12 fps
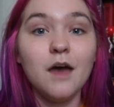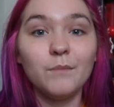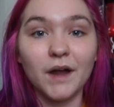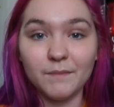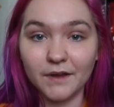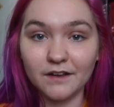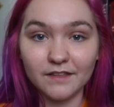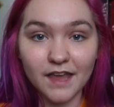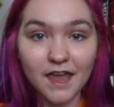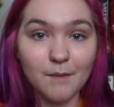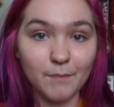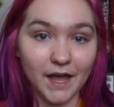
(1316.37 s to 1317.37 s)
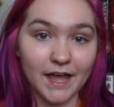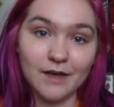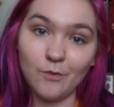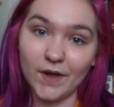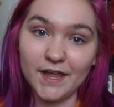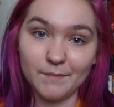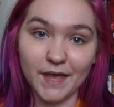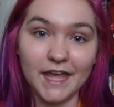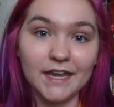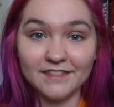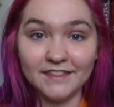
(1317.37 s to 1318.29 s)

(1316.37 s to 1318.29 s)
primarily by white men.